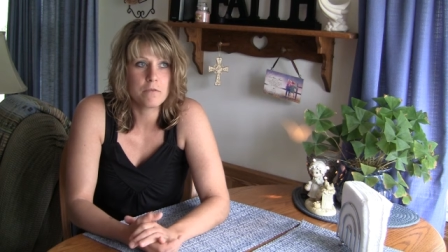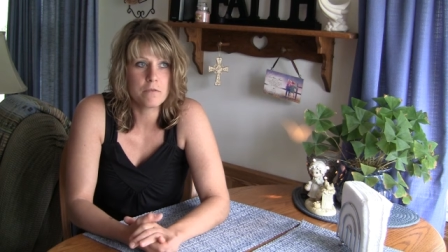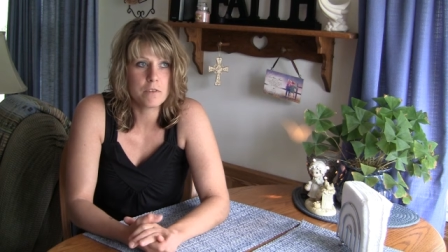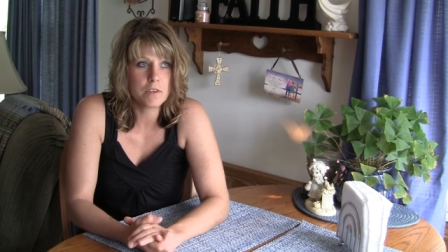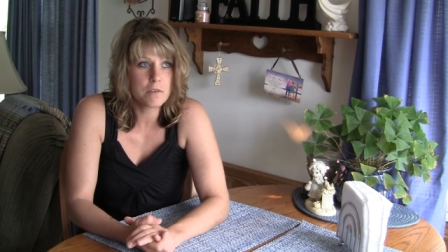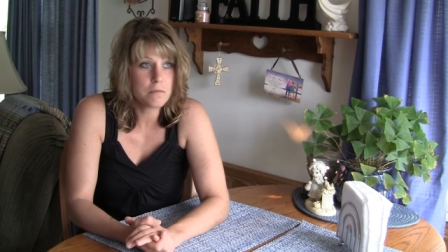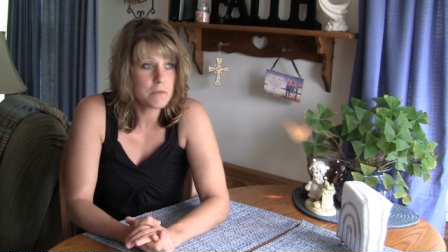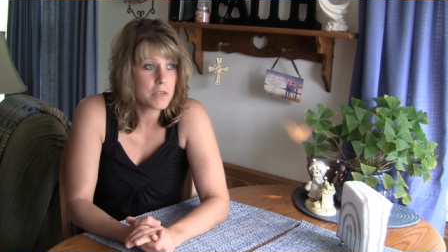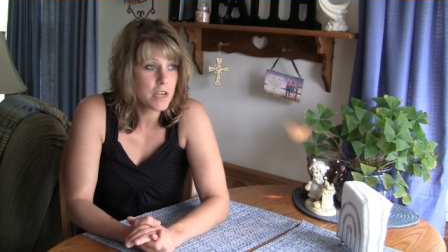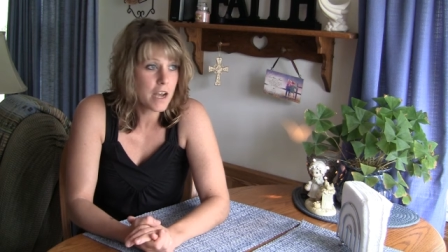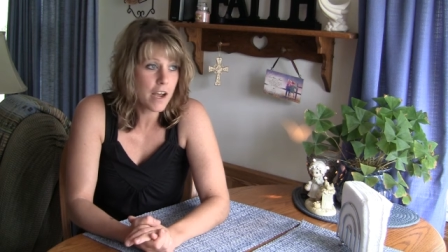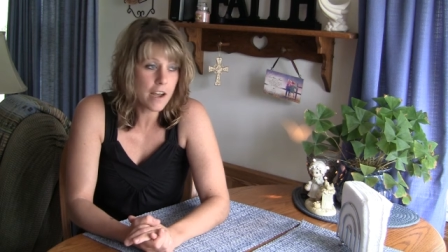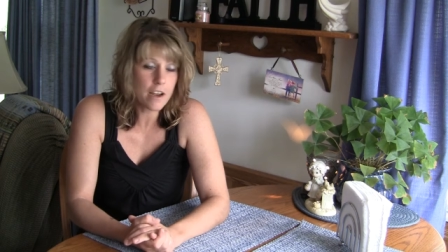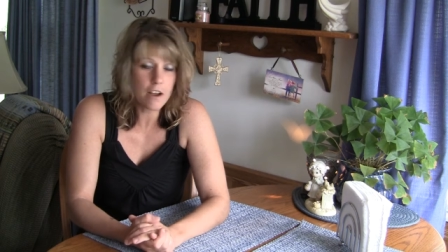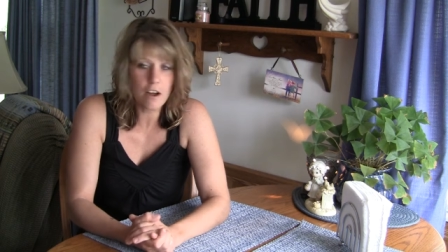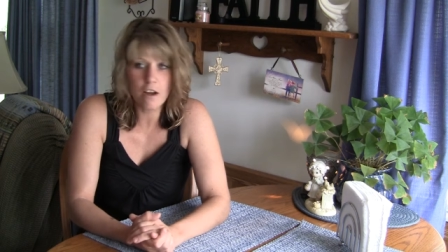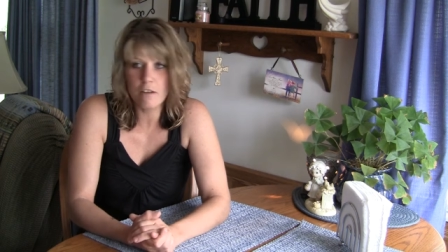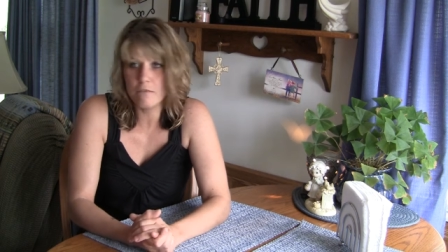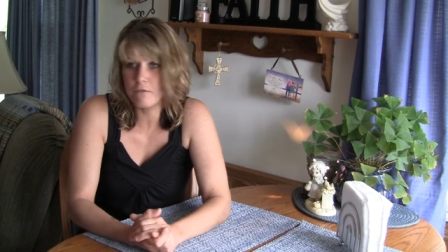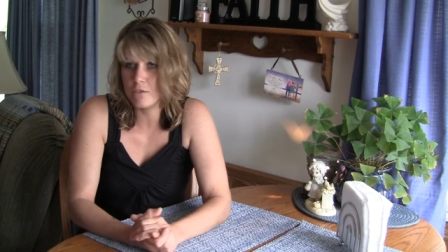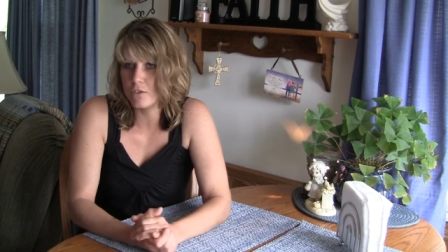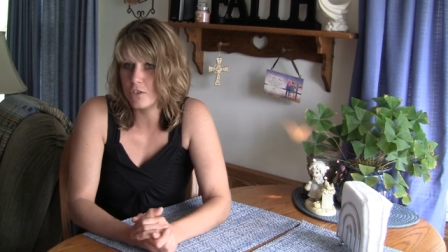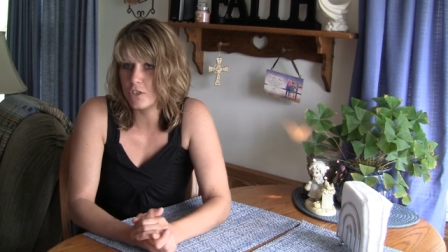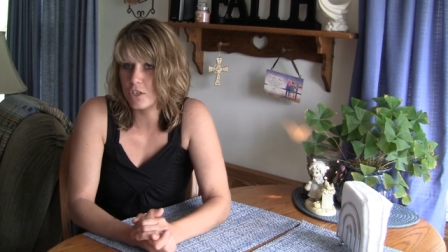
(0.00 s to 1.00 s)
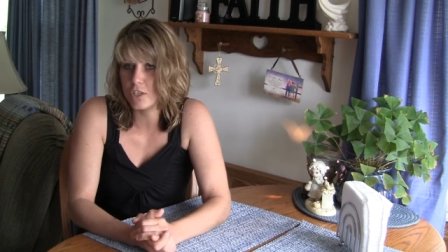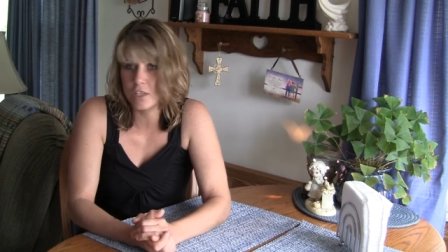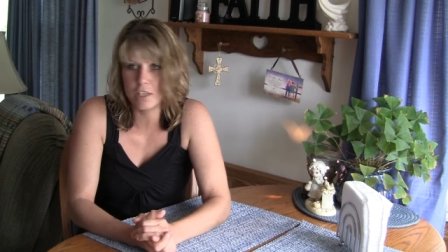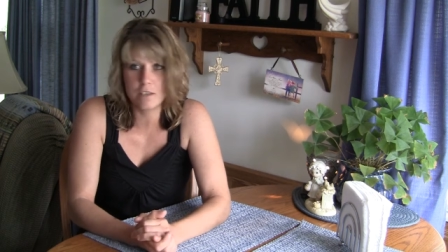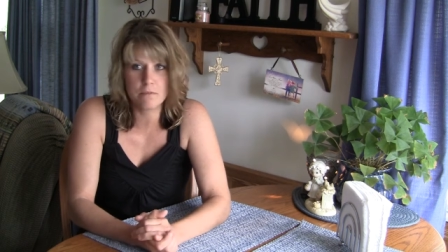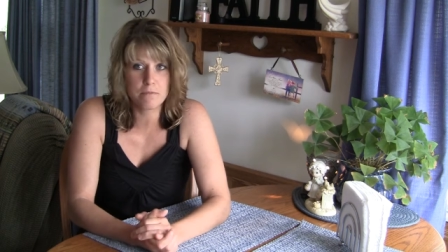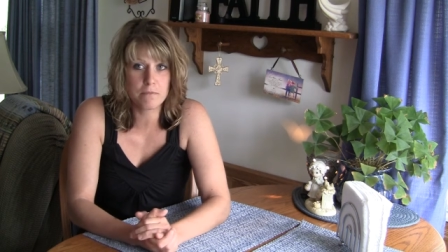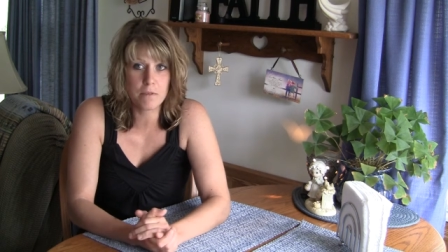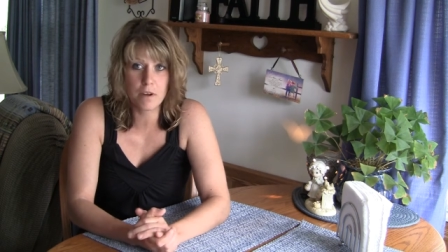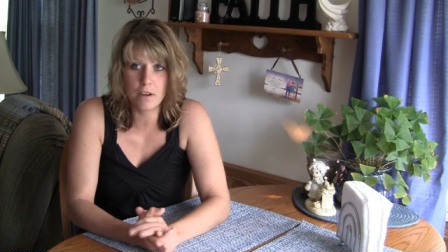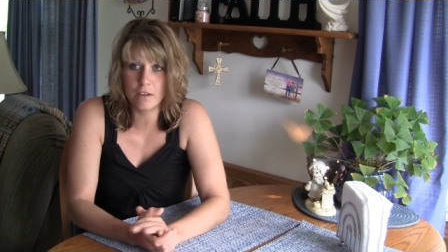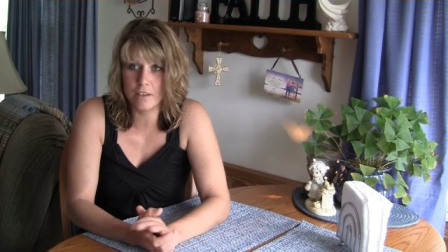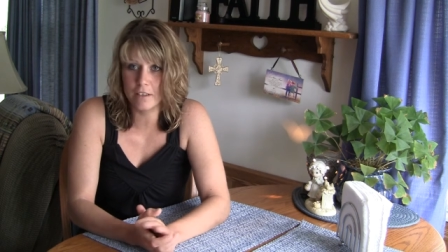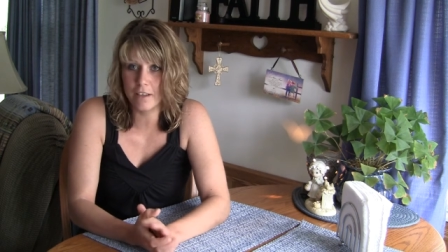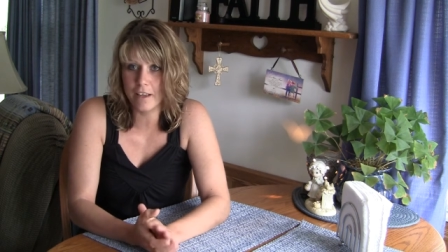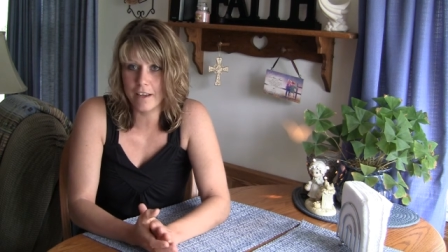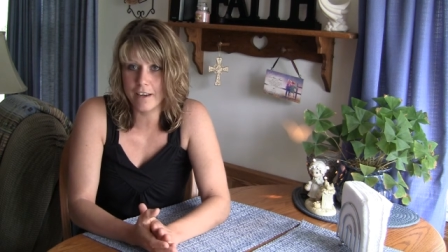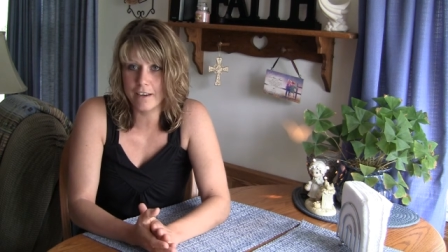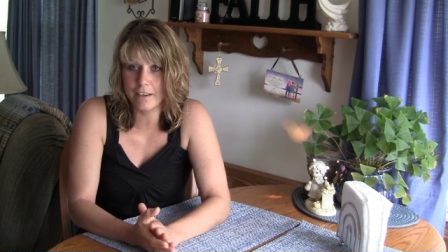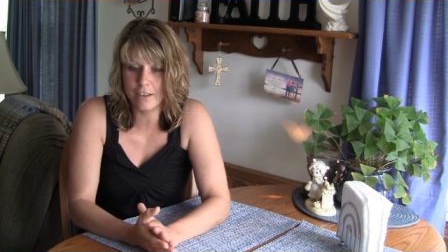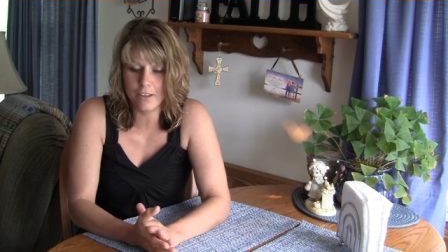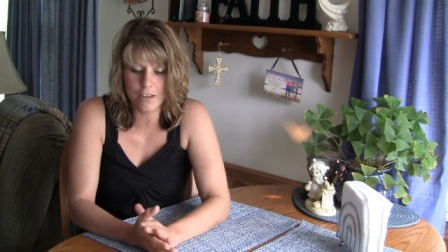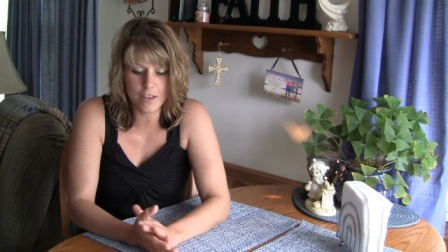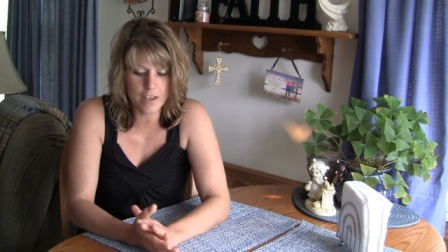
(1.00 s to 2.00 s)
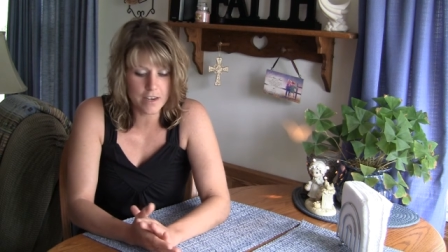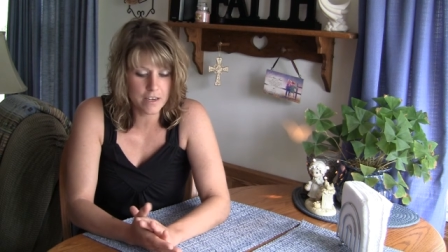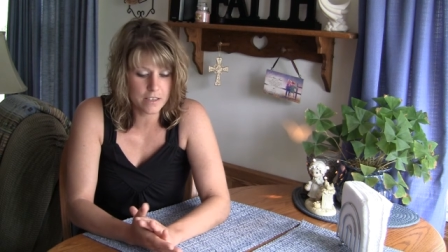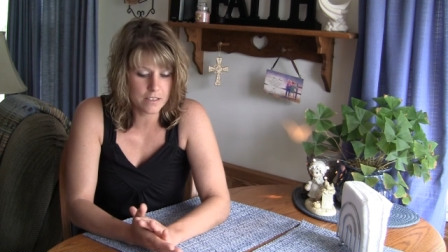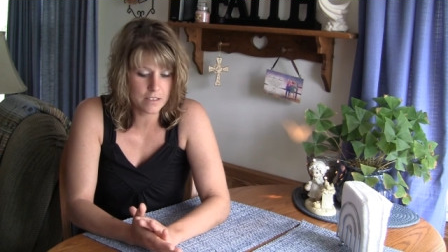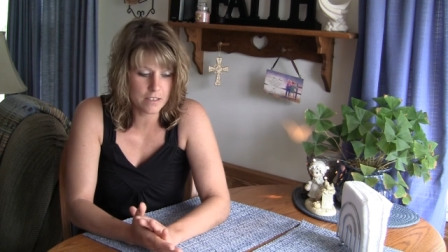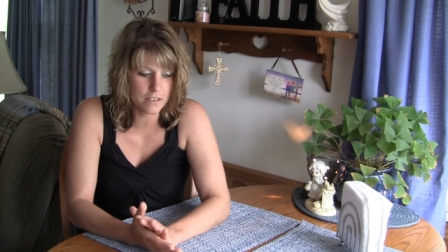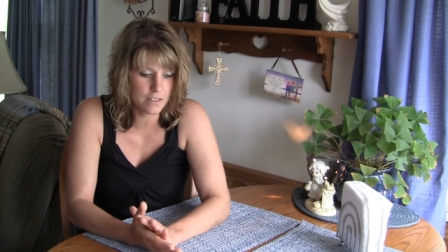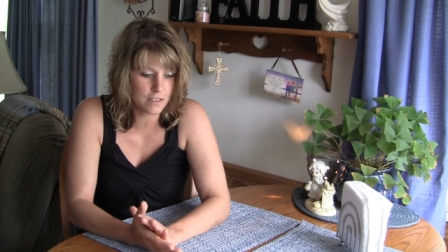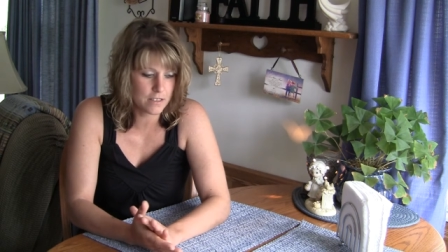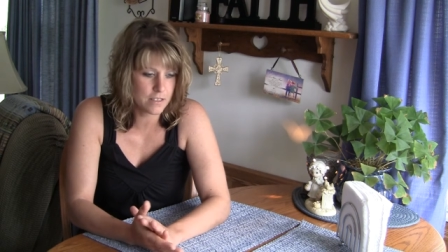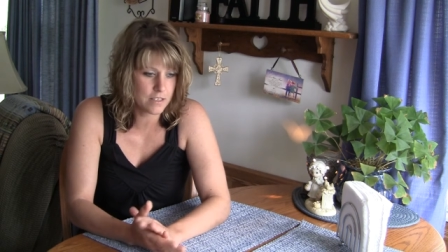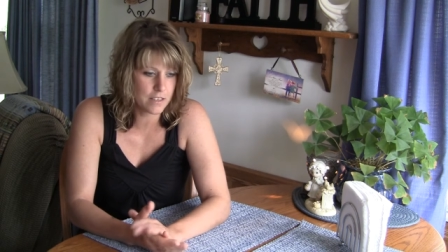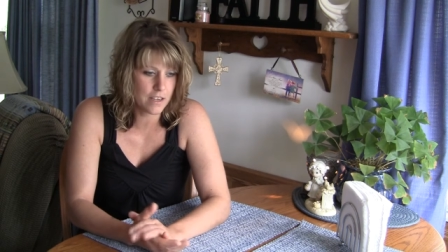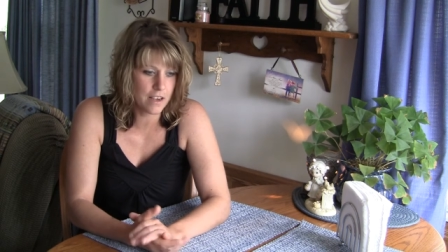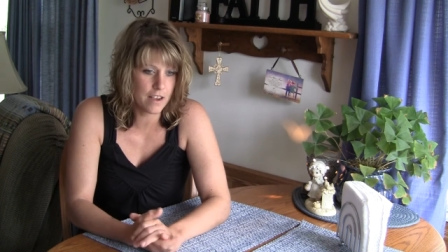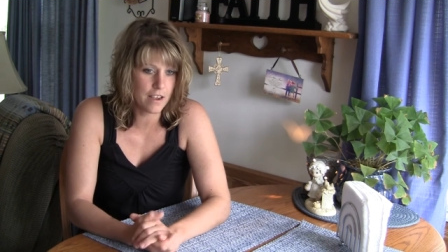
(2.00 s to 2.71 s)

VBI offers cheap online classes.